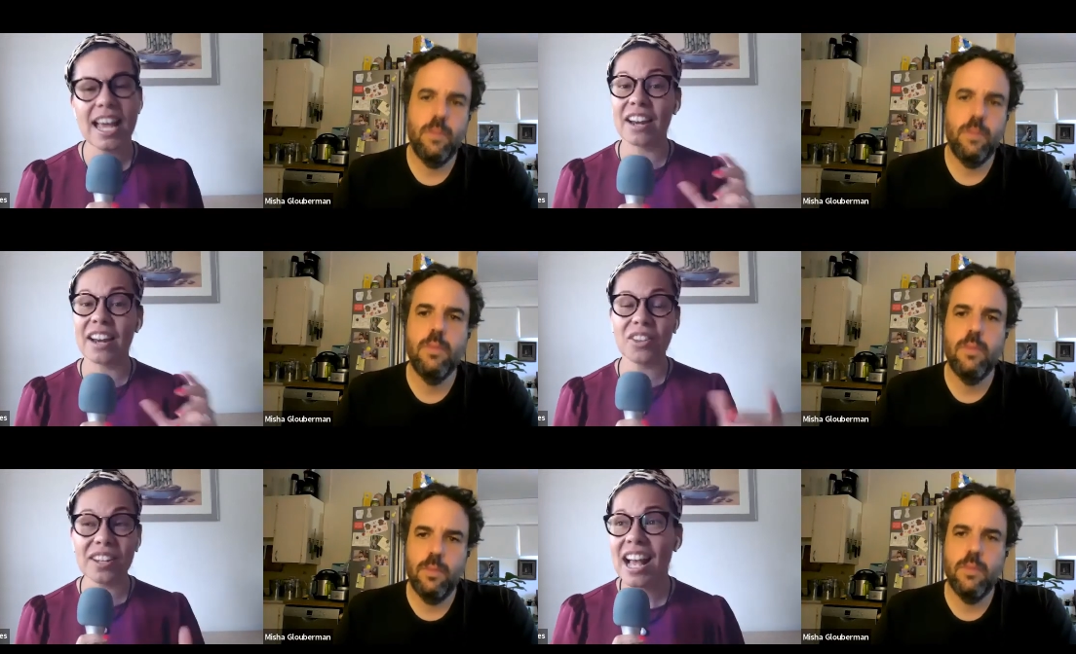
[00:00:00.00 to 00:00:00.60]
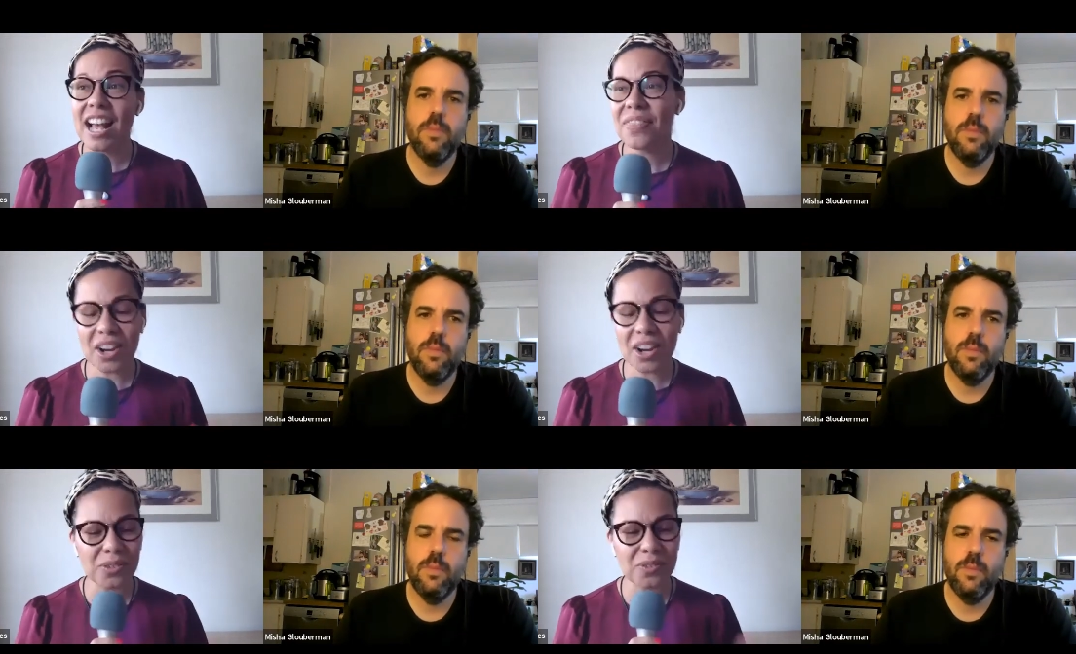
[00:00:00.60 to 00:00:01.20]
Speaker 1: And a lot of
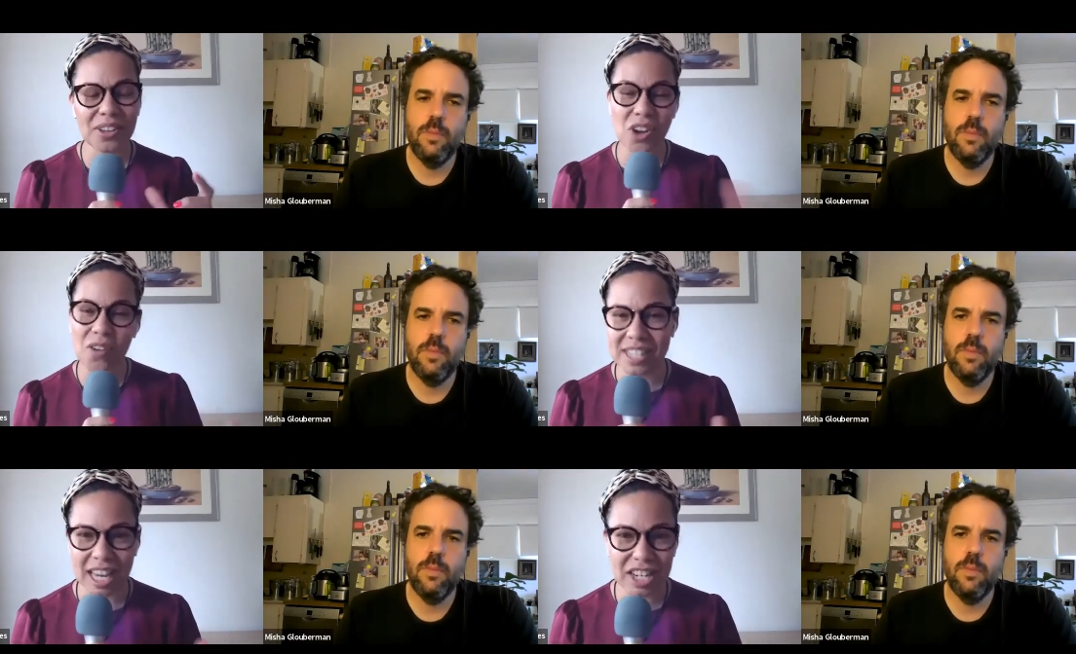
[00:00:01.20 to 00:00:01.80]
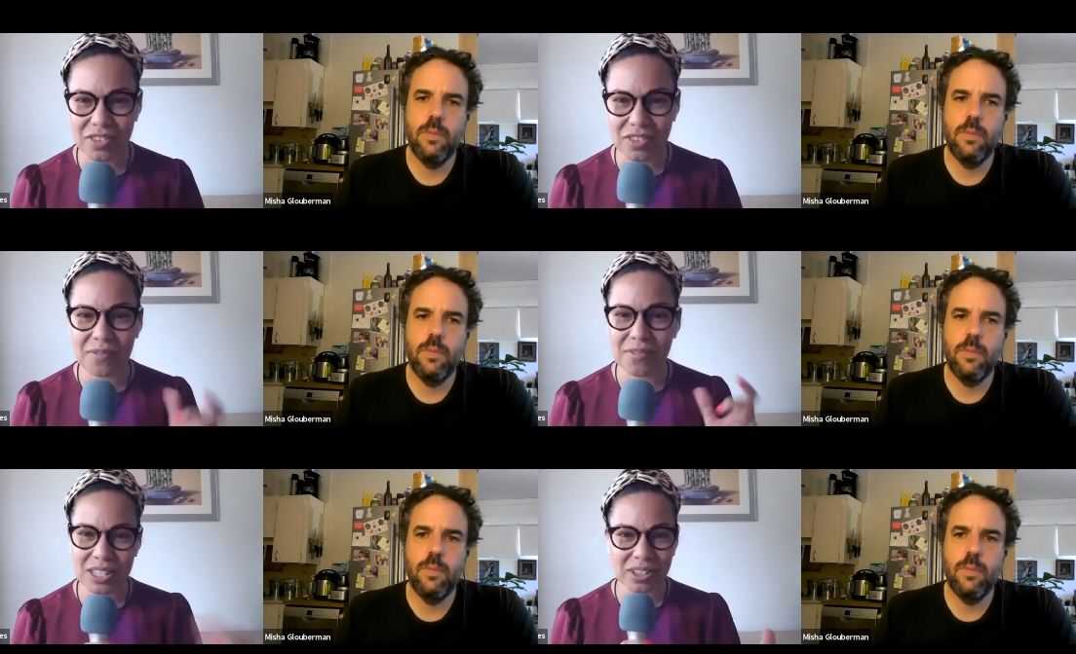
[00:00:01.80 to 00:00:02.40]
that whole conversation
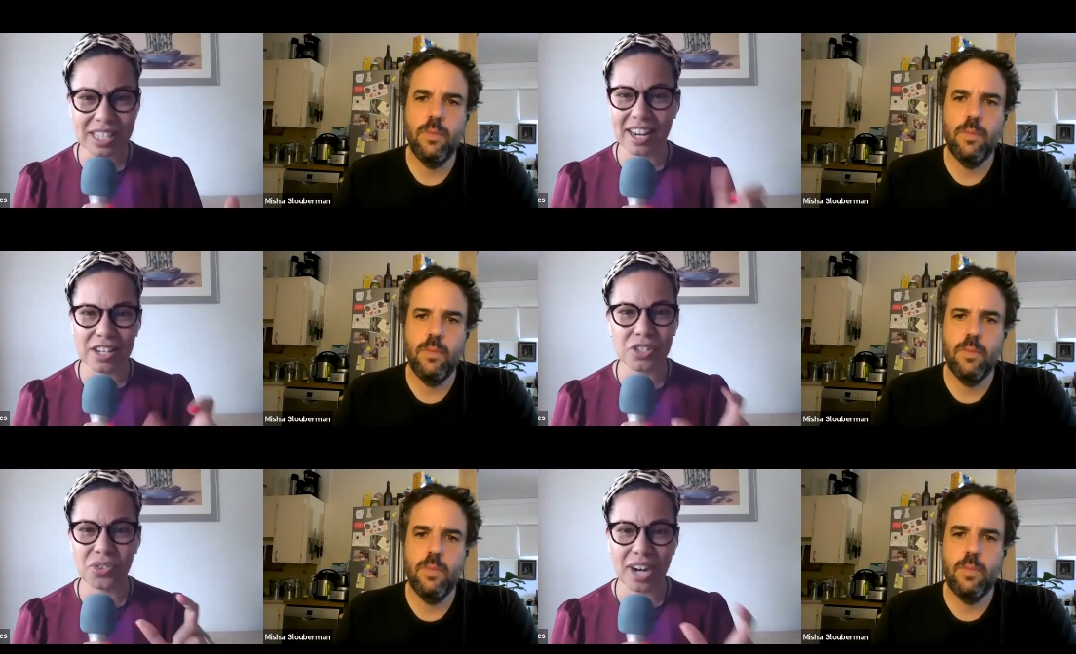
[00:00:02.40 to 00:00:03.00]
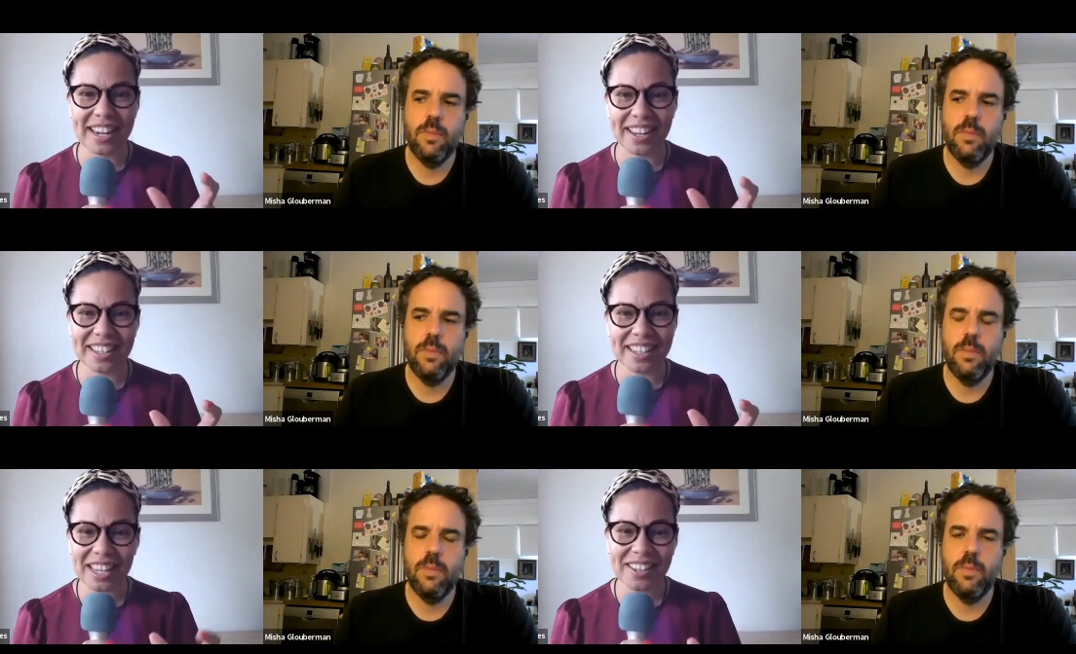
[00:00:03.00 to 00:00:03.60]
around facilitator and trainer
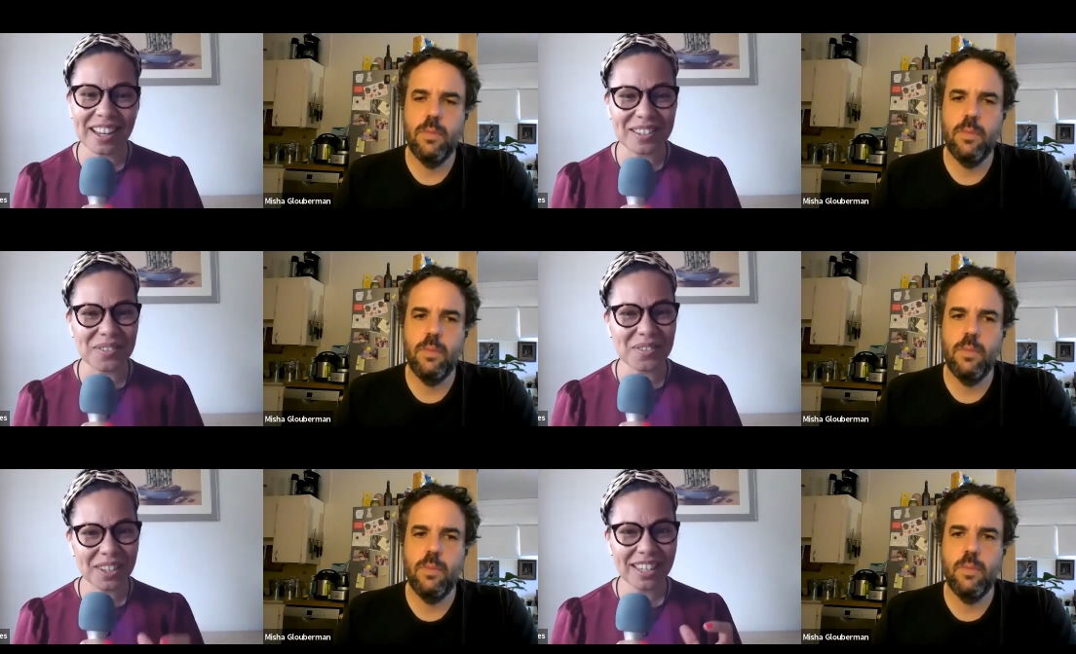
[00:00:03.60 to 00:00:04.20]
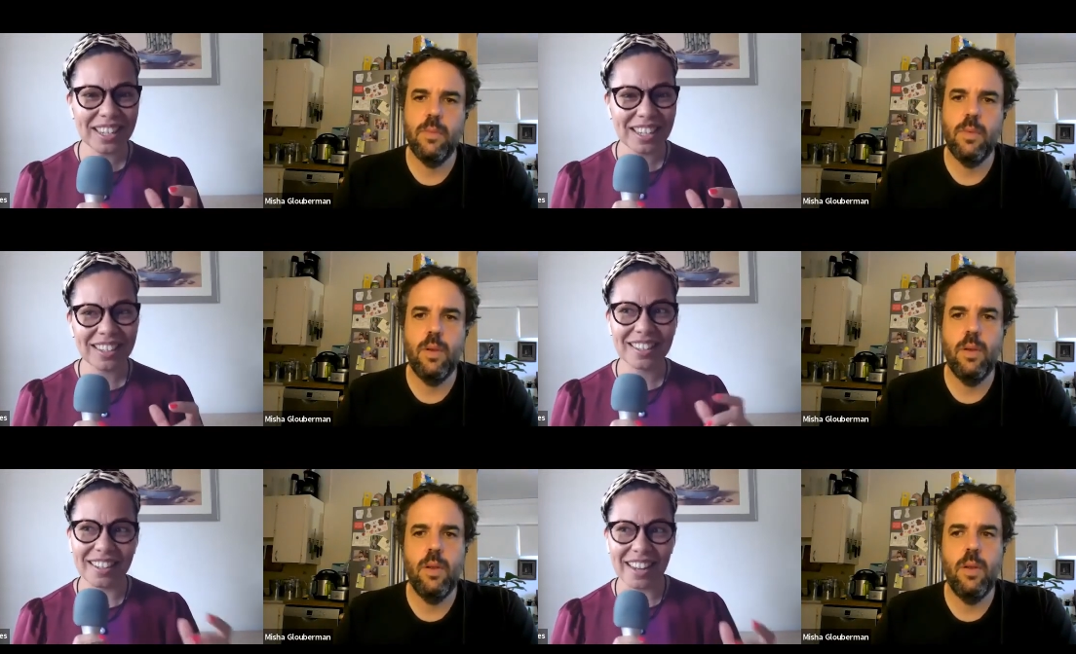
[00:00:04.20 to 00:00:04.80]
can get kind of
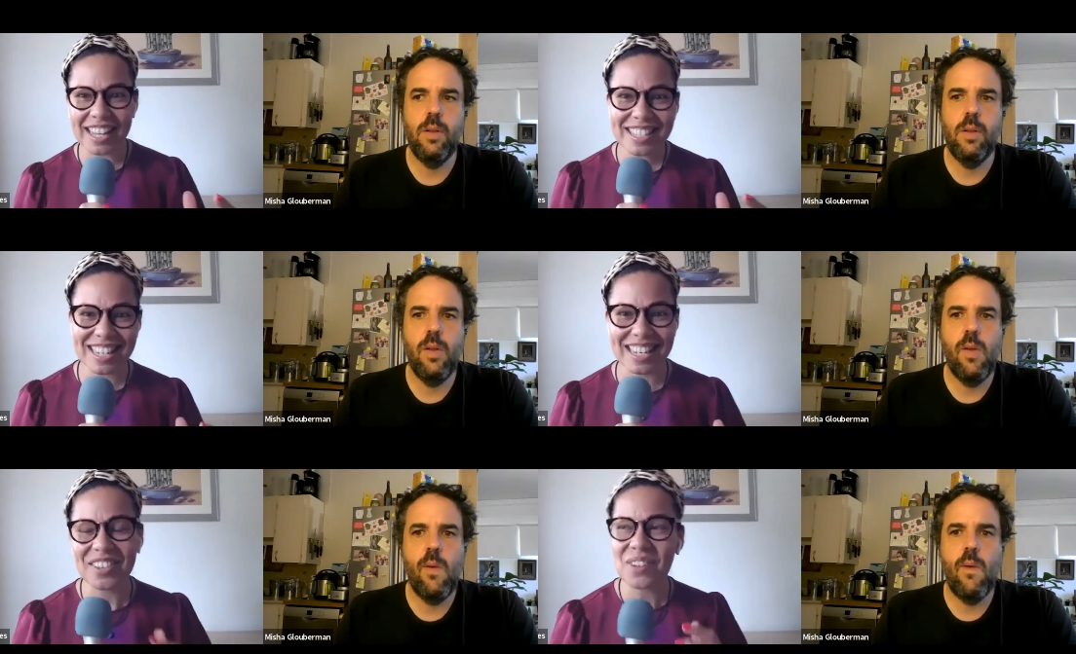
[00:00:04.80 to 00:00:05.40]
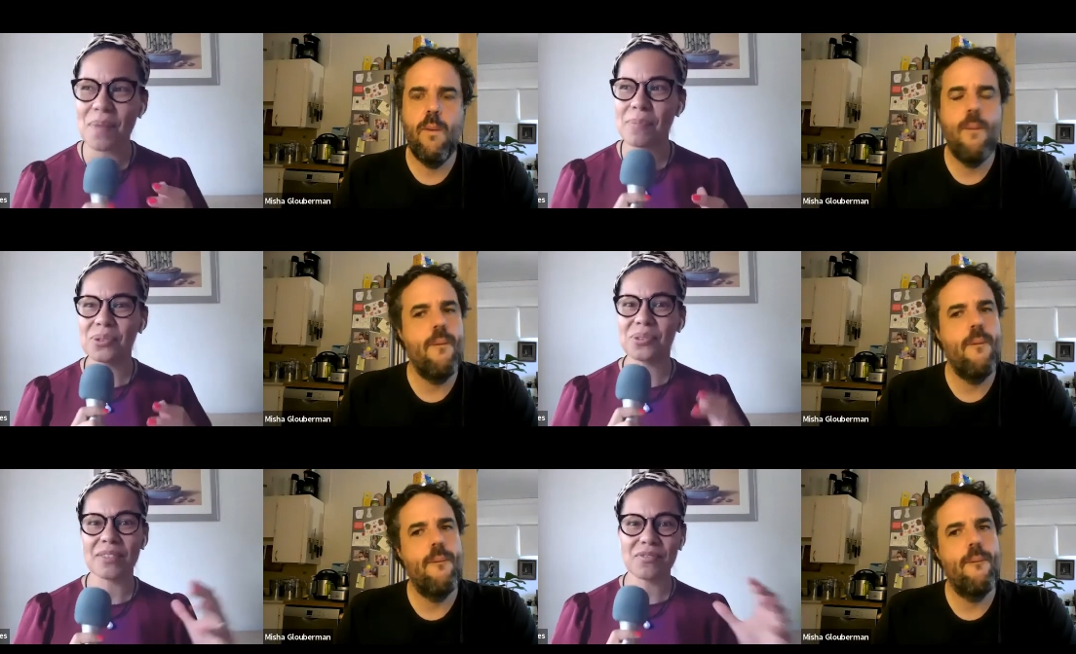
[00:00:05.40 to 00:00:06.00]
nasty.
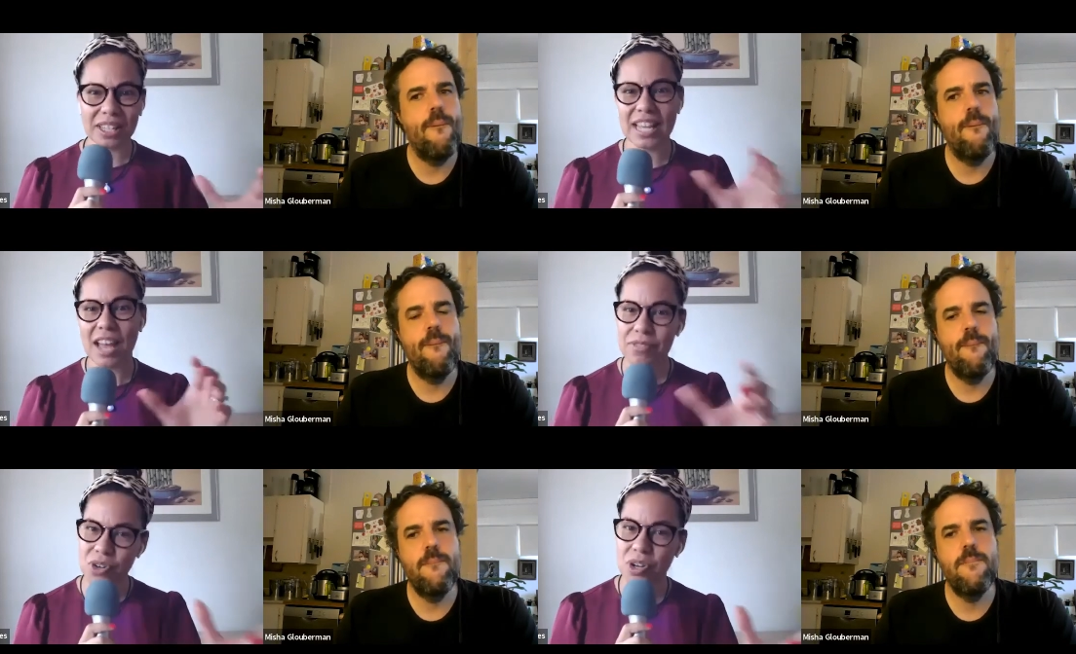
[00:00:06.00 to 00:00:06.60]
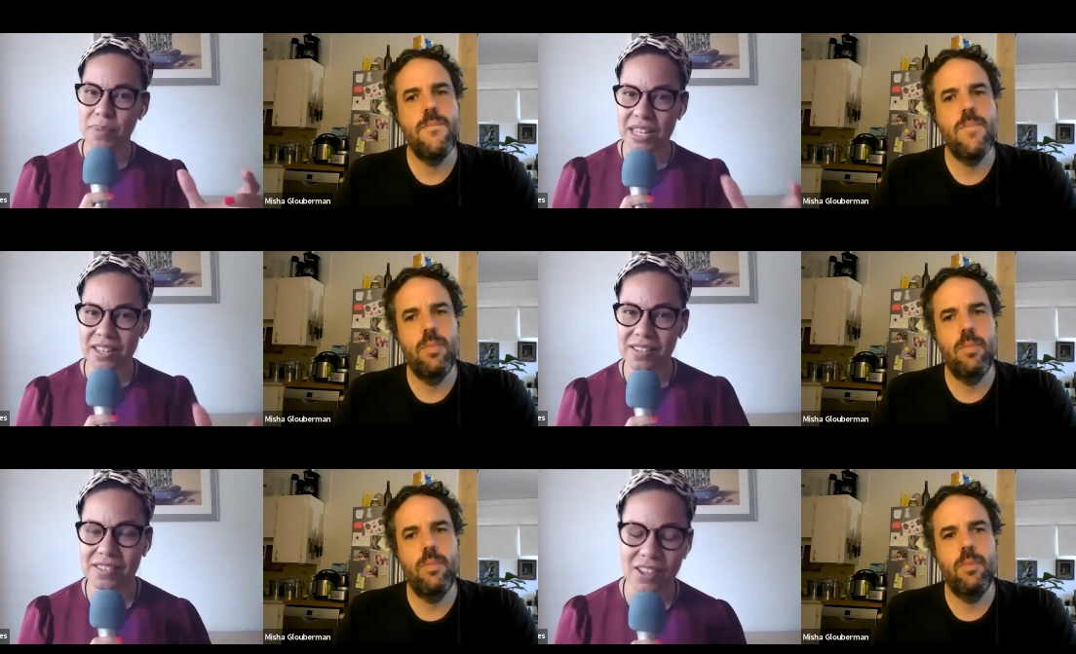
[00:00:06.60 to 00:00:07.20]
People really have strong opinions